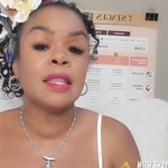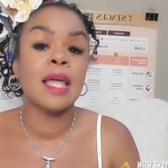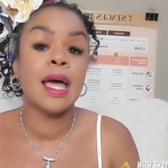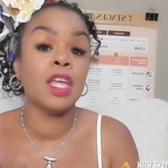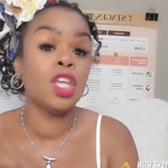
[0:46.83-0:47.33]

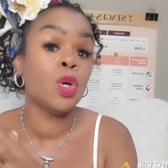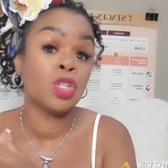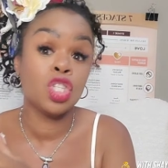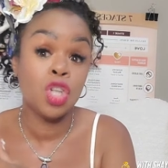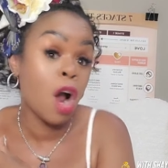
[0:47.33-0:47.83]
that you're
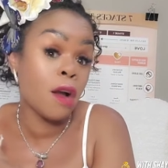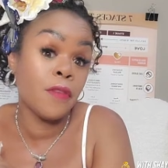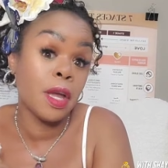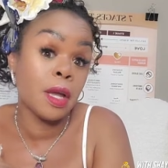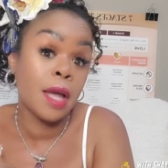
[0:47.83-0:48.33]

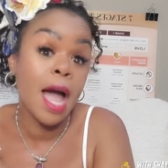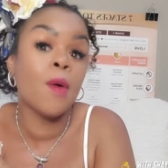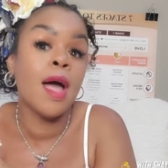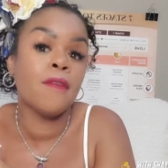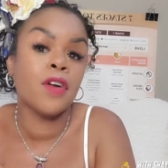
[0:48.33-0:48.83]
starving.
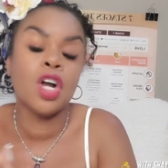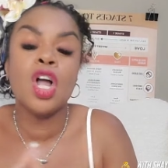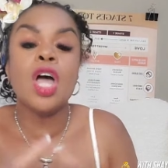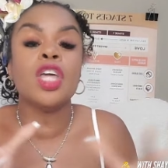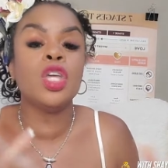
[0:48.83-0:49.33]

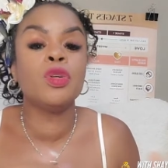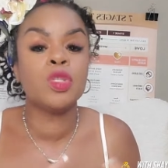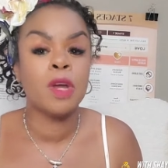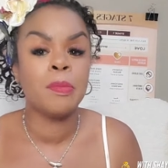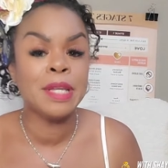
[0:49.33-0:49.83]
However, you
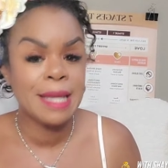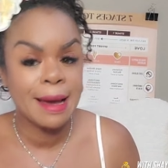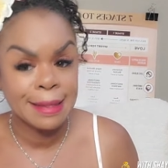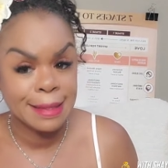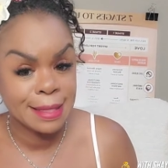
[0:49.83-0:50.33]
just want a piece of
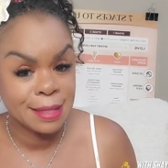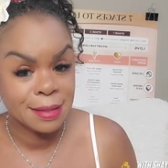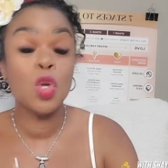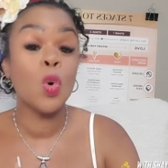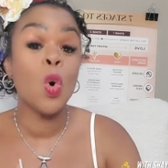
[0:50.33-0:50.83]
ice.
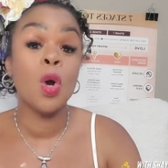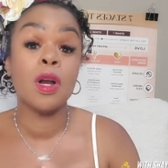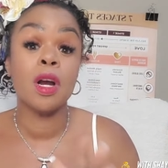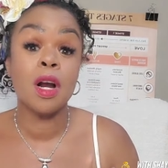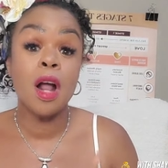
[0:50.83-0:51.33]
You
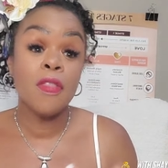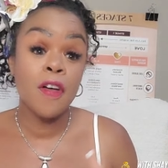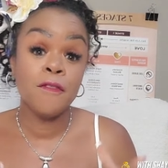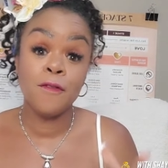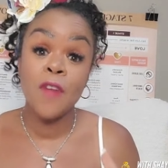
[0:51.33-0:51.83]
order
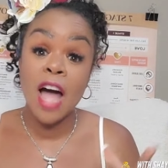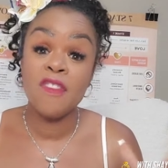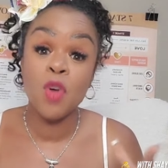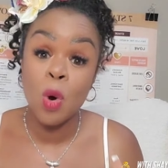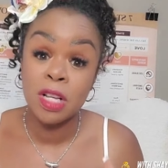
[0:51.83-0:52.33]
the
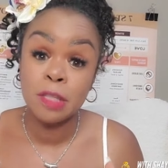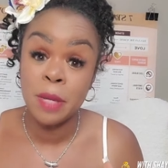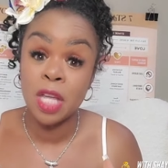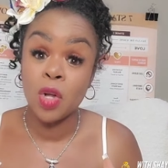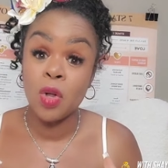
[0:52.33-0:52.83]
5-course
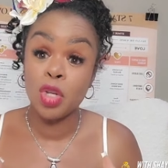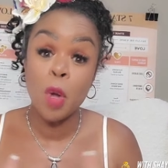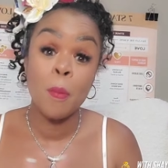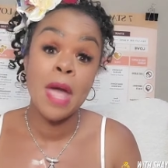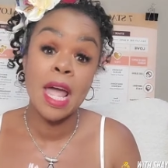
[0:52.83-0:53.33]
meal.
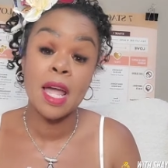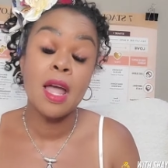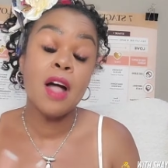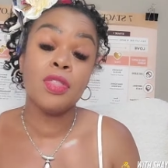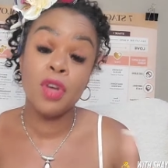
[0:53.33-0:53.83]
You
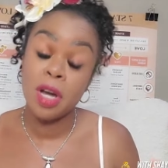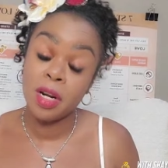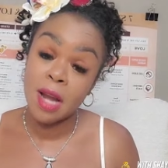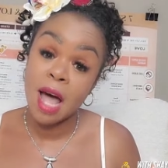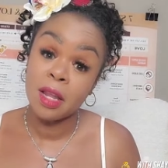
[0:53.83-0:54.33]
pay
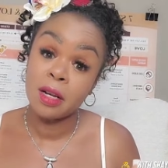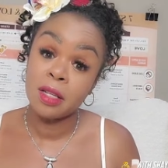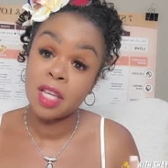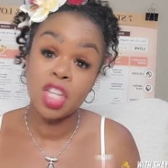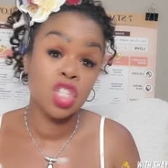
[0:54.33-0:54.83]

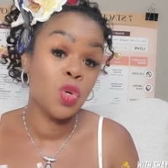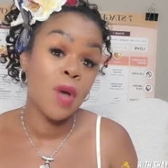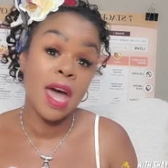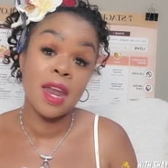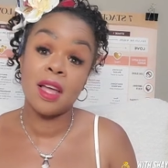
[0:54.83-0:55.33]
$300 because
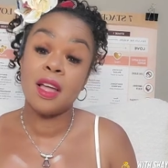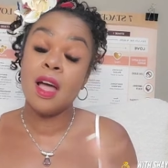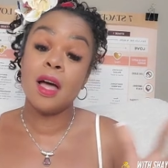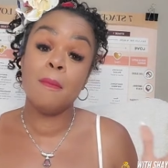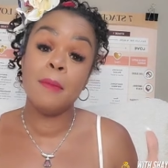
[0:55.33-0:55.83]
you at
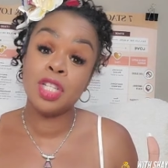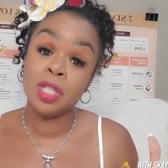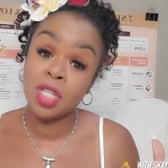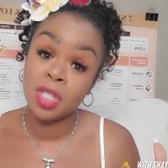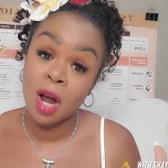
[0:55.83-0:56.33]
a
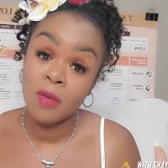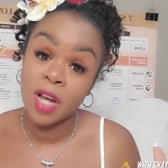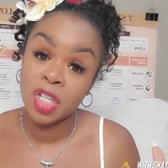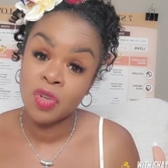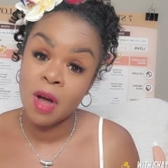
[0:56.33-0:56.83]
Michelin star
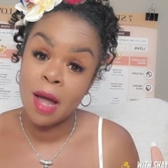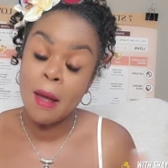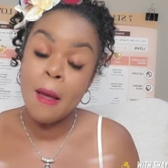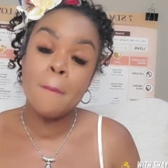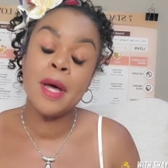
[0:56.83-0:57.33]

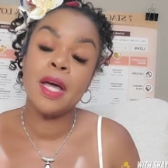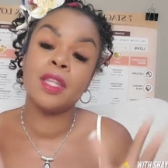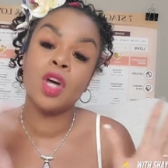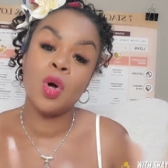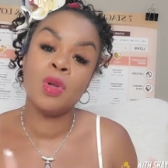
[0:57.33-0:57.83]
restaurant,
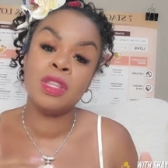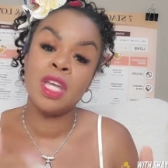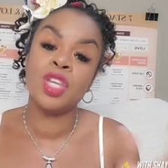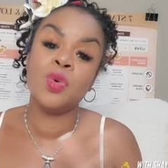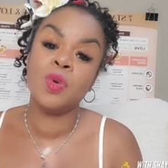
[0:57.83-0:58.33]
but the only
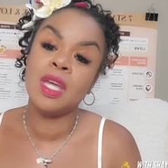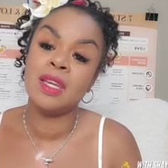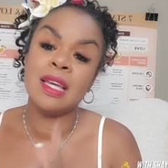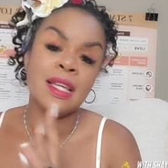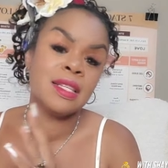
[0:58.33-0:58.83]
thing you
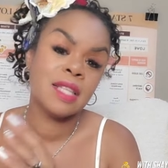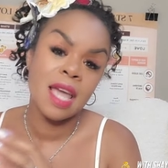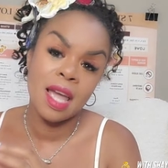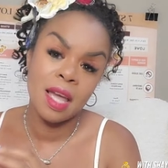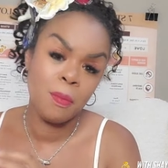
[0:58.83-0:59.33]
eat is
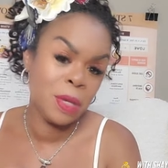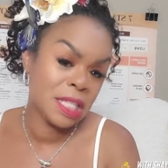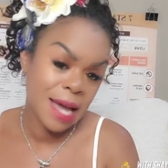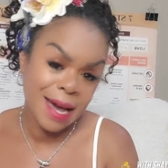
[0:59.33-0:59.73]
a piece of